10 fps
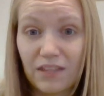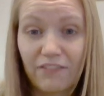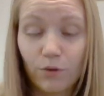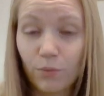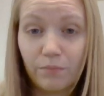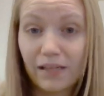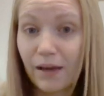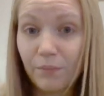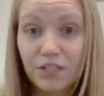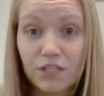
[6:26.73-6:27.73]
everyone
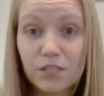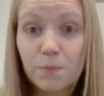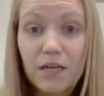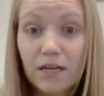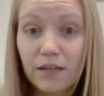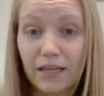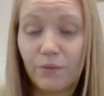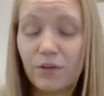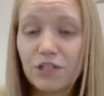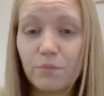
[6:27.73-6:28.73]
being able to speak,
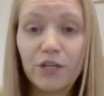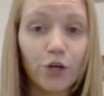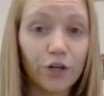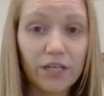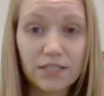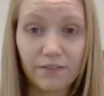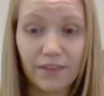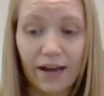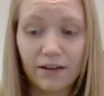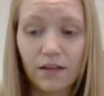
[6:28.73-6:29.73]
and we should be courteous
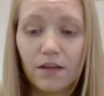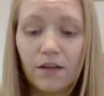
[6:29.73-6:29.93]
of that.